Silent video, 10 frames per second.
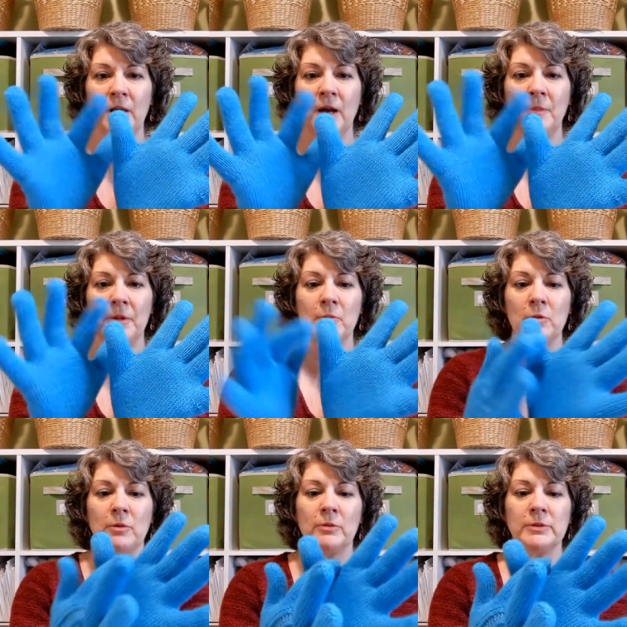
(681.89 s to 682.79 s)
couple of
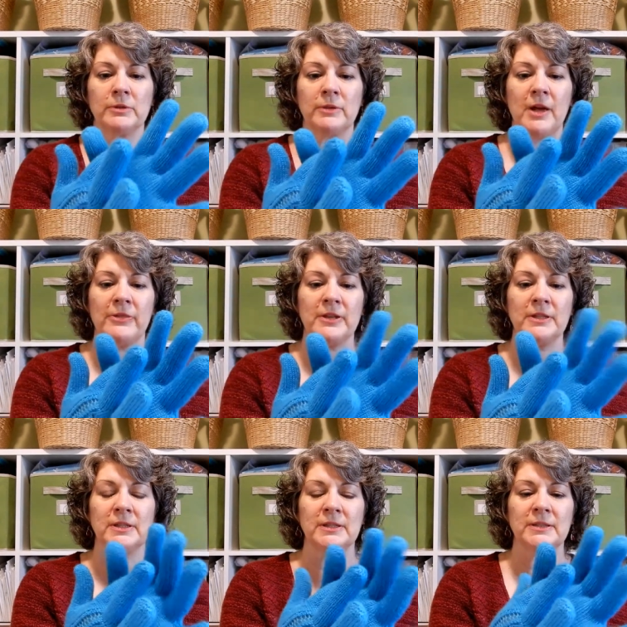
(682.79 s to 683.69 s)
more rows so that
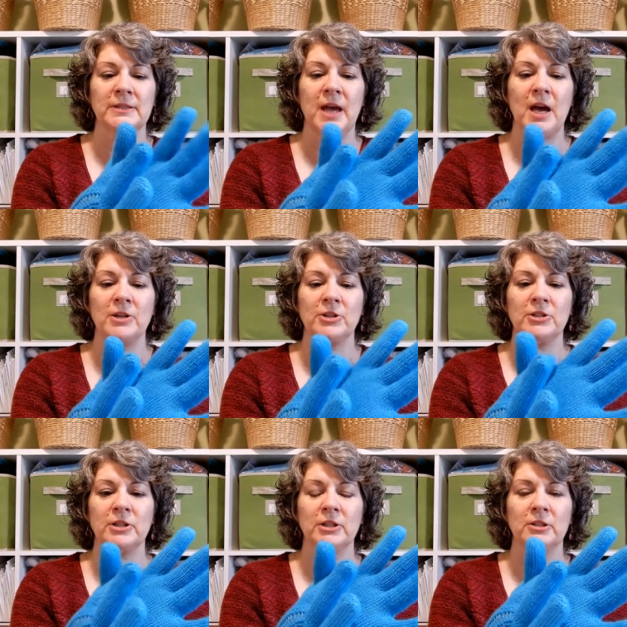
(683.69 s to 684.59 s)
this sat
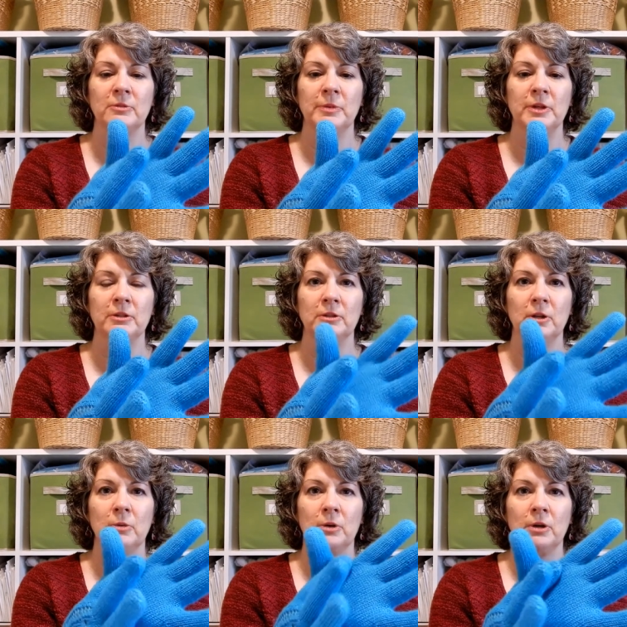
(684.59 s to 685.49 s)
just a little bit
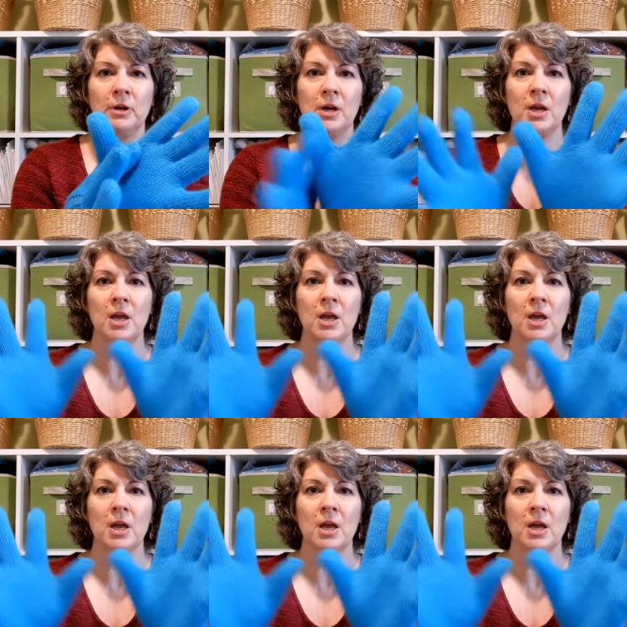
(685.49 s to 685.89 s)
lower.